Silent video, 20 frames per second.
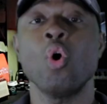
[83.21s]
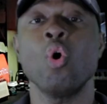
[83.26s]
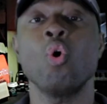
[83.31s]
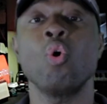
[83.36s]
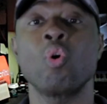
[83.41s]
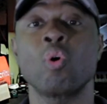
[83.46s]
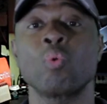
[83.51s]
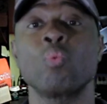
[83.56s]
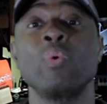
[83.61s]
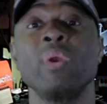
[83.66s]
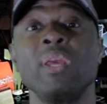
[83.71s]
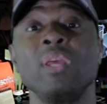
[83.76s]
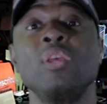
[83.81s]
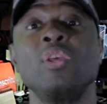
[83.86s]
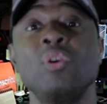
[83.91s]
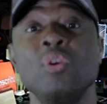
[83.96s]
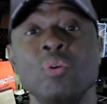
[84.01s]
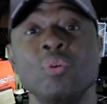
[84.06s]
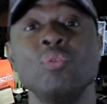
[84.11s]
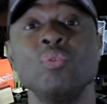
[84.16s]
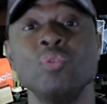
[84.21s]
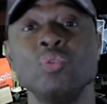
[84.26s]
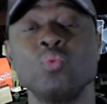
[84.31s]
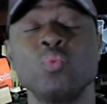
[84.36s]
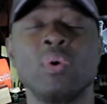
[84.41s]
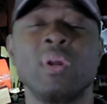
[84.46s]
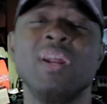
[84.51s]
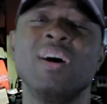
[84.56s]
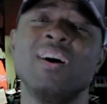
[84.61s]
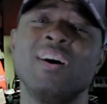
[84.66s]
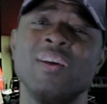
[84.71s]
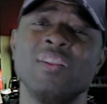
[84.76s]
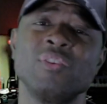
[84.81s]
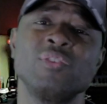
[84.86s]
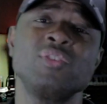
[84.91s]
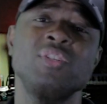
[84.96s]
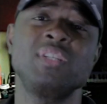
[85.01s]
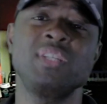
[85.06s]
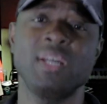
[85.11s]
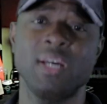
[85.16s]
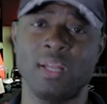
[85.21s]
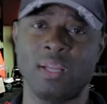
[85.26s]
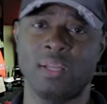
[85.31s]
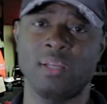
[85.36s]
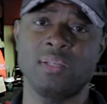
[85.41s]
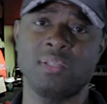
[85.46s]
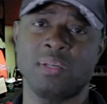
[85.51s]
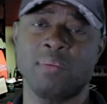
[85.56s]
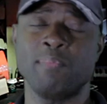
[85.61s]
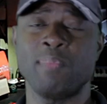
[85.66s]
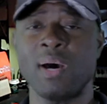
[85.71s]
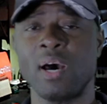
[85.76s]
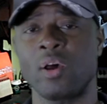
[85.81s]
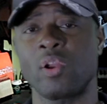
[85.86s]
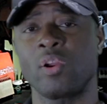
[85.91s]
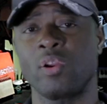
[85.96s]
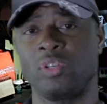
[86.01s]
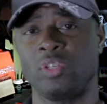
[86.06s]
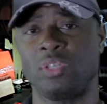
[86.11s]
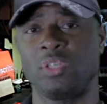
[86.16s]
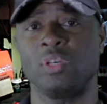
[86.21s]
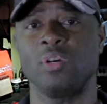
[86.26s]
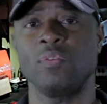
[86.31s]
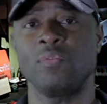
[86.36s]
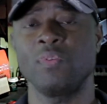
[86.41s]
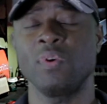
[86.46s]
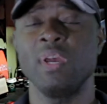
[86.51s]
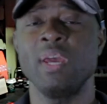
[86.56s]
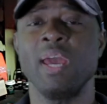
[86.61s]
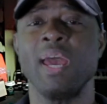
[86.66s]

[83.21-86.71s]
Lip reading: Or we use what others tell us about ourselves